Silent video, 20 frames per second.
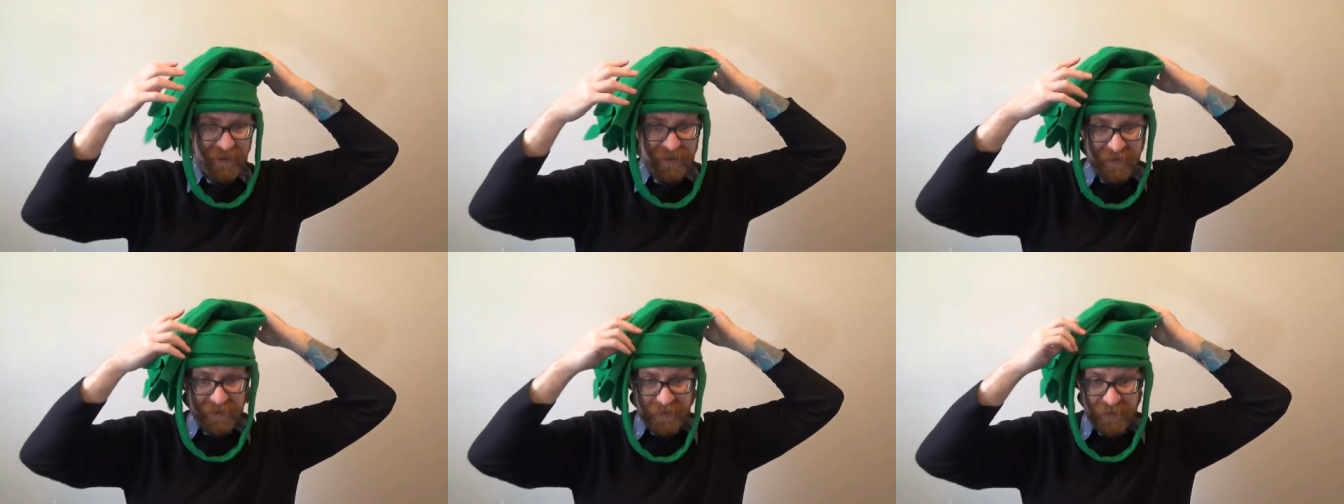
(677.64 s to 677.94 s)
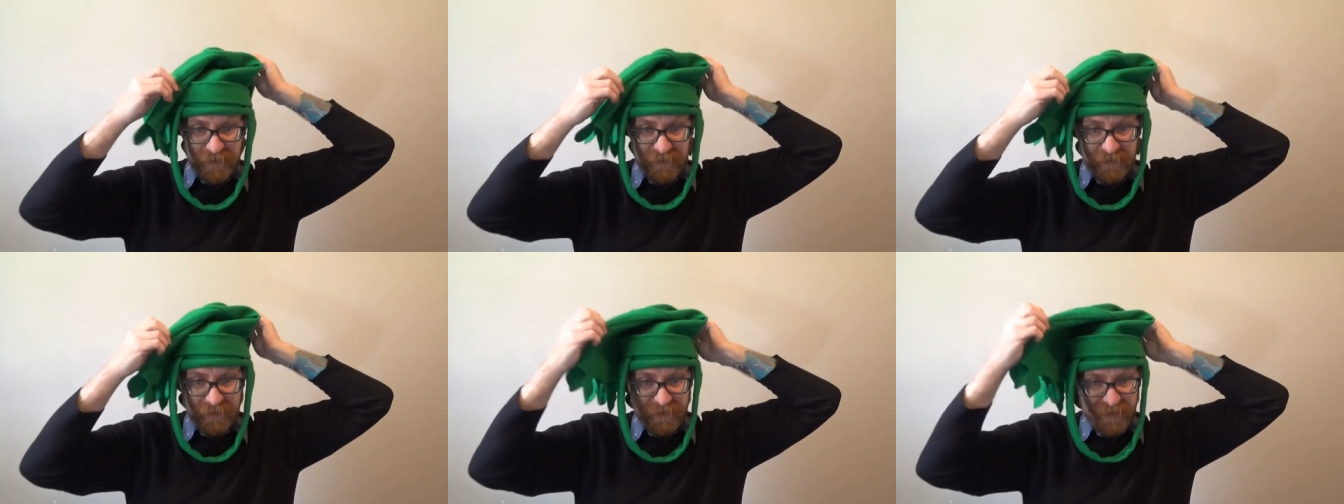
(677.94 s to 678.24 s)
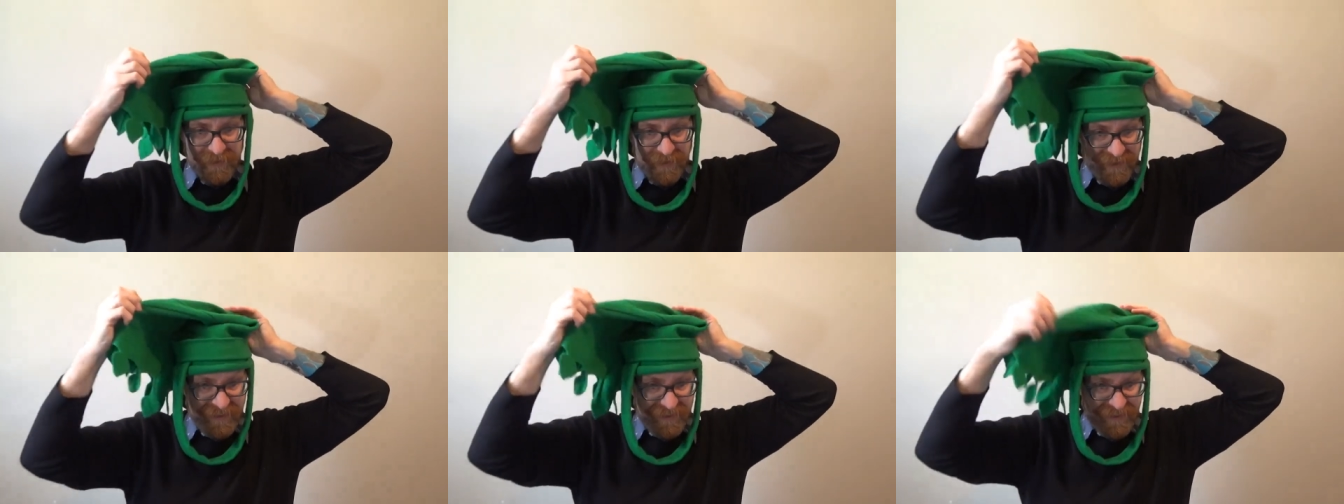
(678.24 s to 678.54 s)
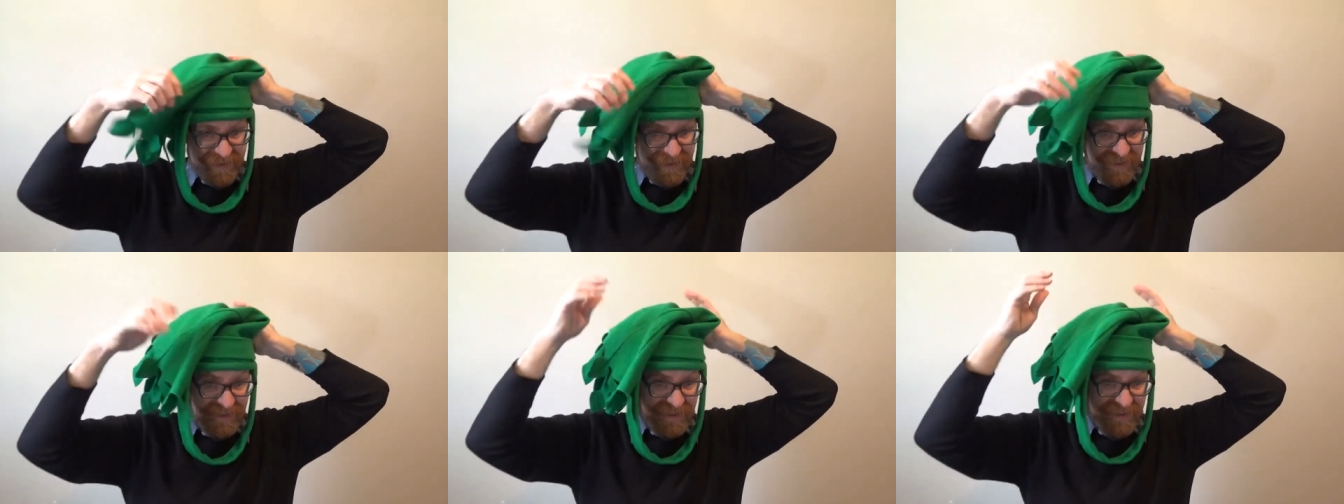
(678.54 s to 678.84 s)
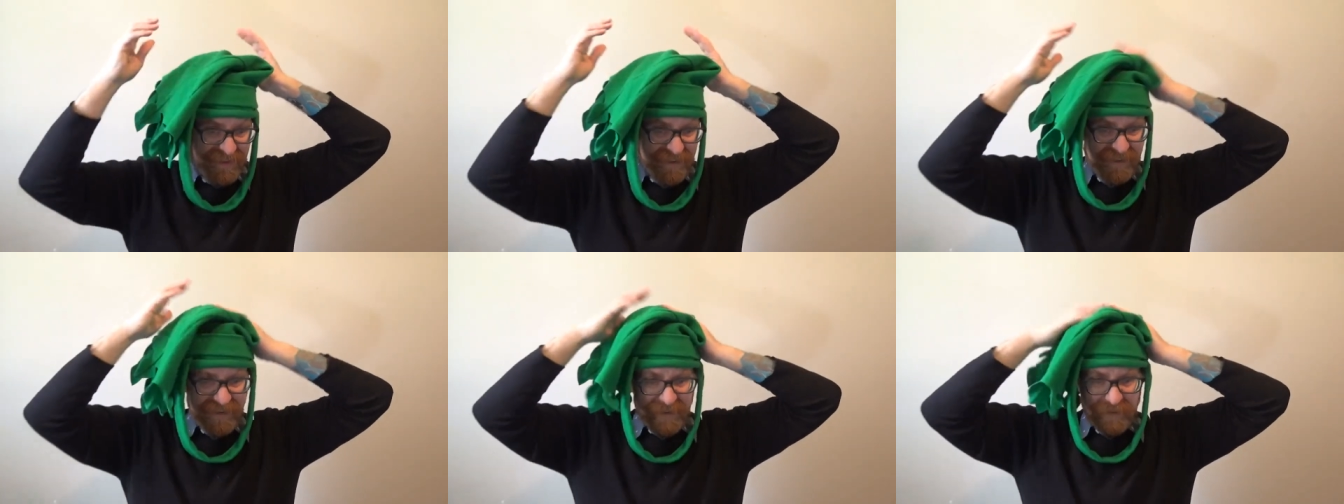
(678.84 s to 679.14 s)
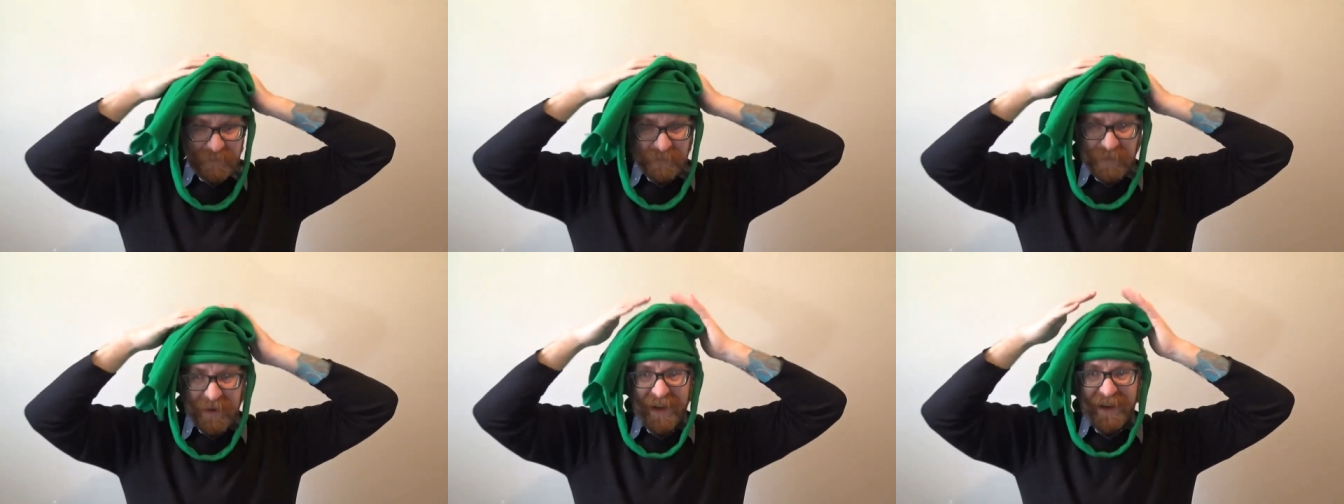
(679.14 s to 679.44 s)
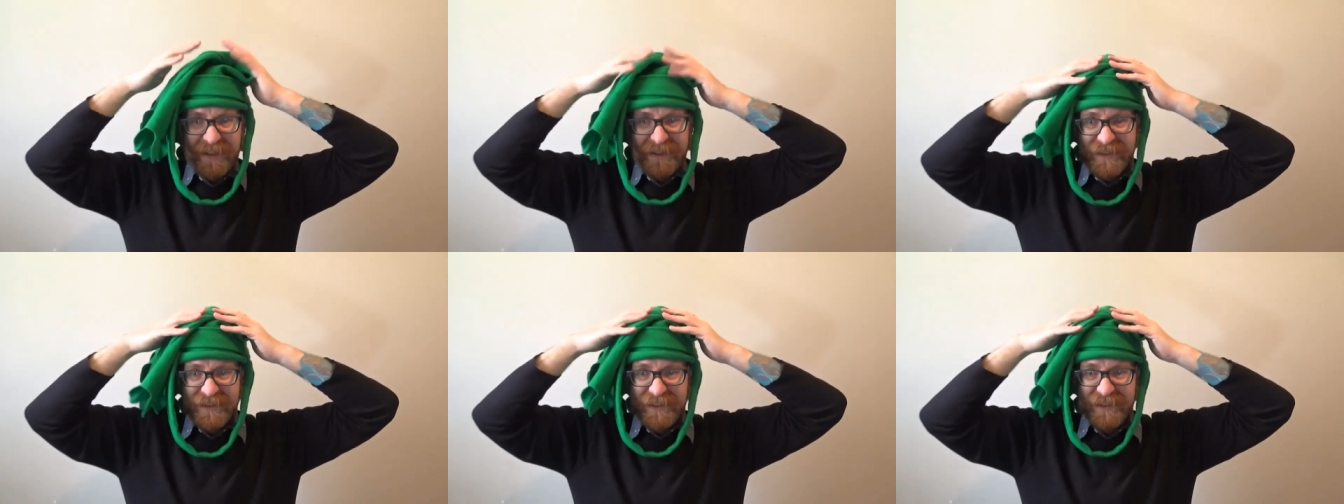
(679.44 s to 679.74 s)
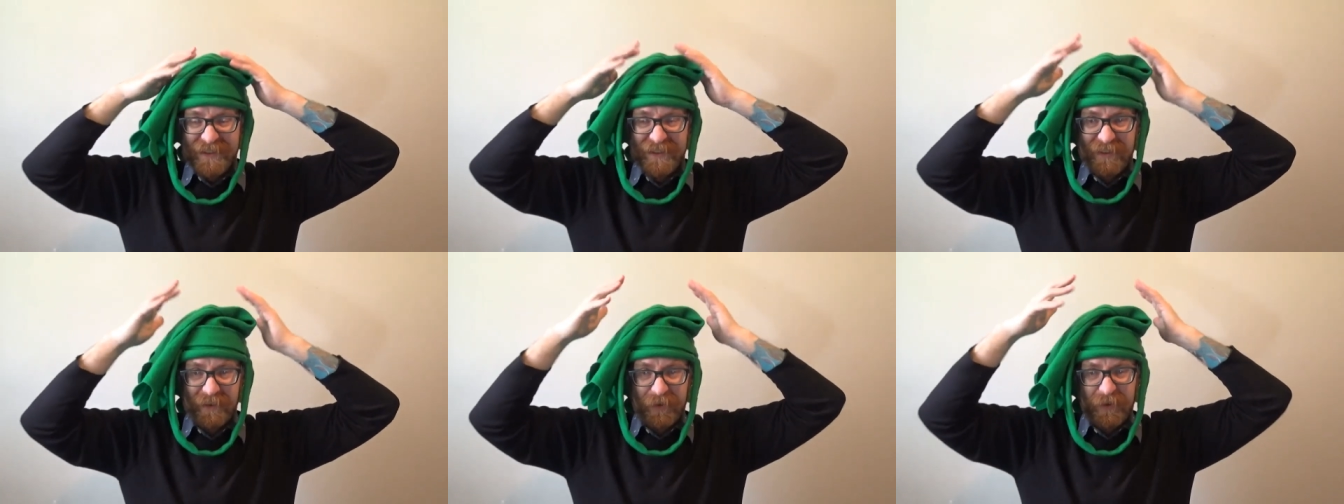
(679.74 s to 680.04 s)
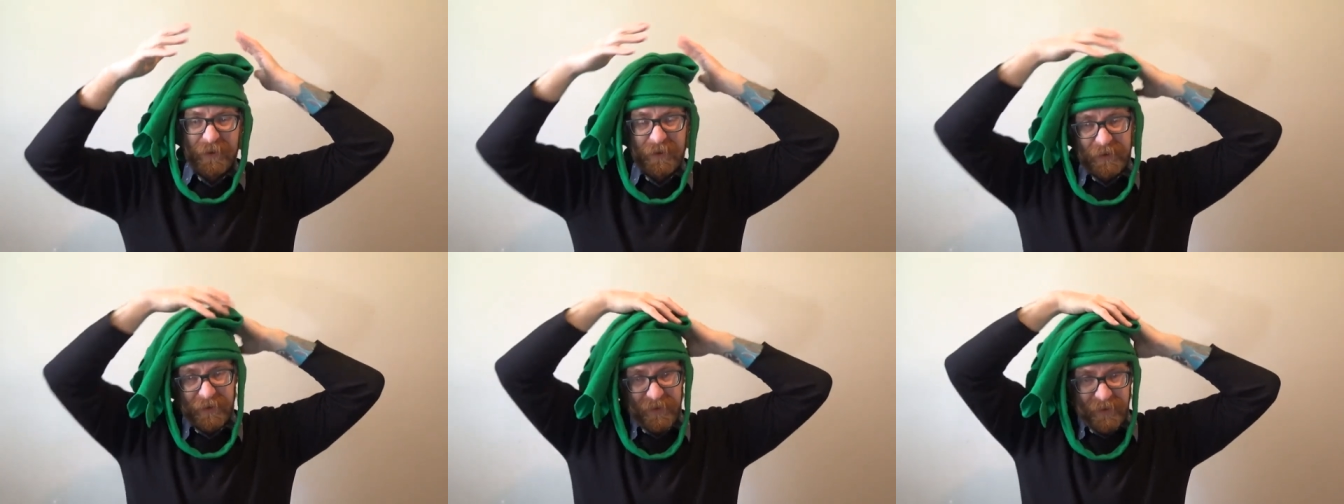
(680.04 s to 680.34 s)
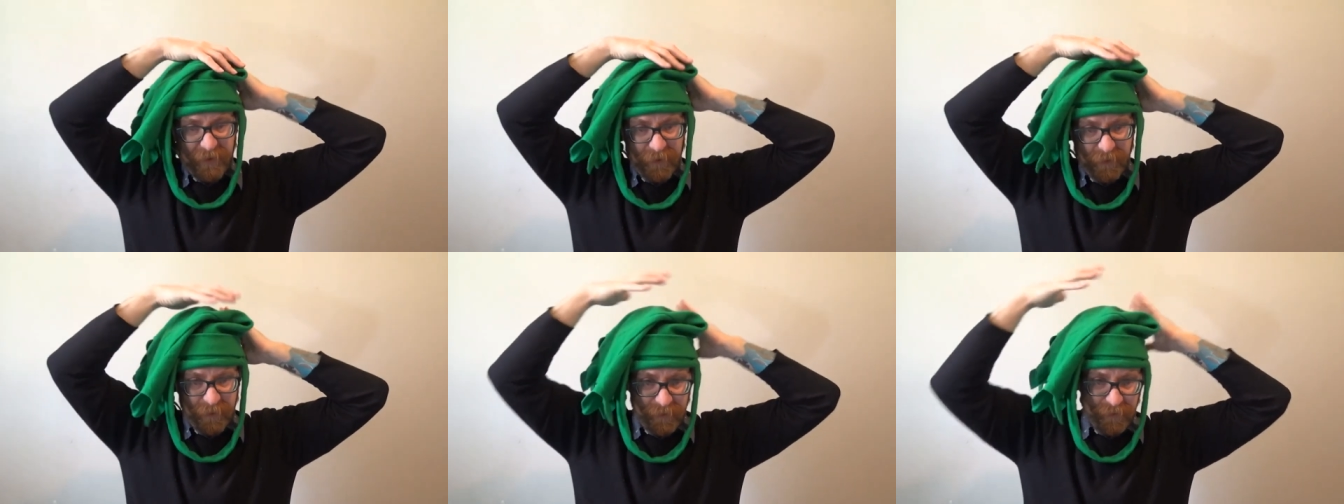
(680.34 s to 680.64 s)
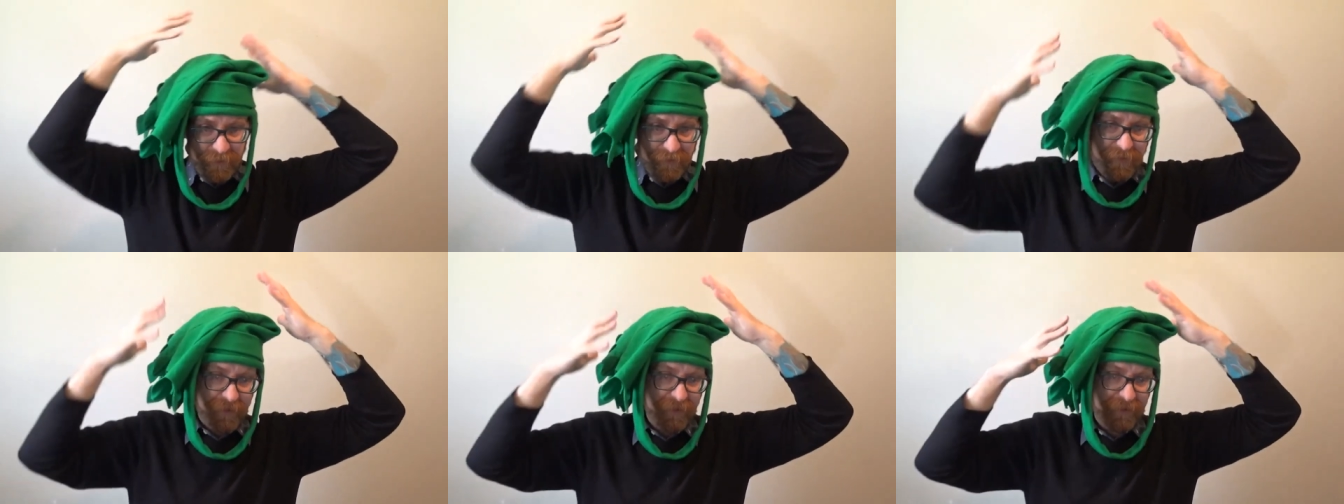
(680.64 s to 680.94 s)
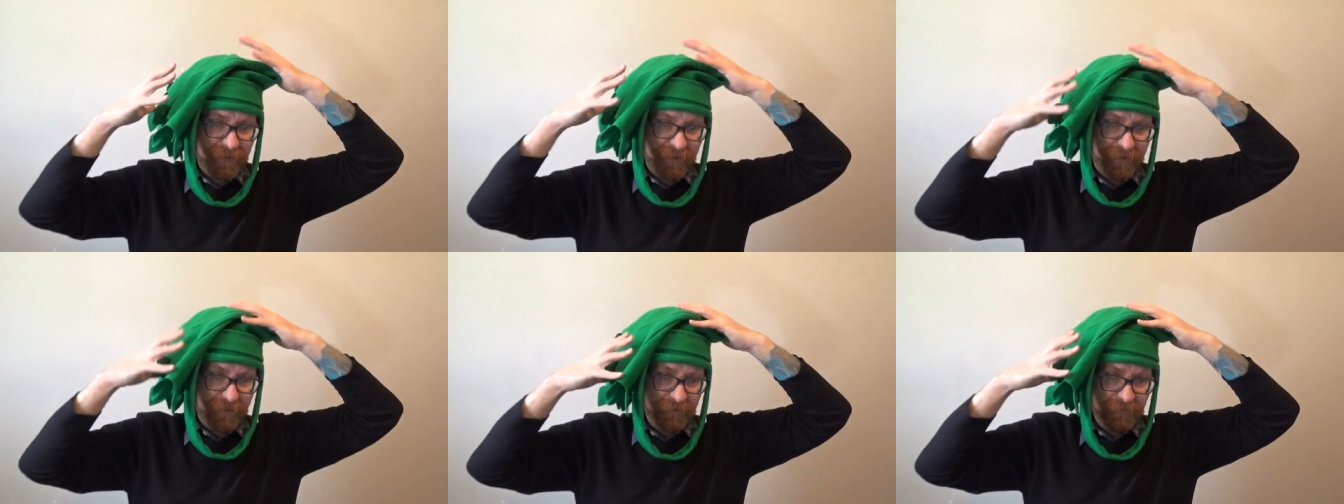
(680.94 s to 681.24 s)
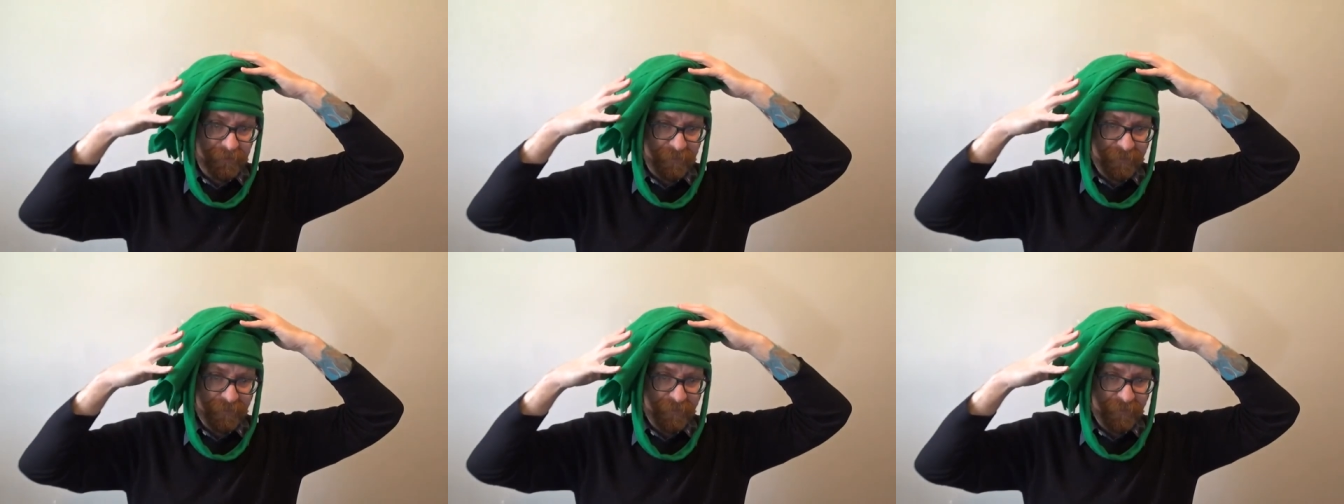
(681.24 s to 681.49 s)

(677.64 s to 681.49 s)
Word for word: sort of patch, uh, you know, like a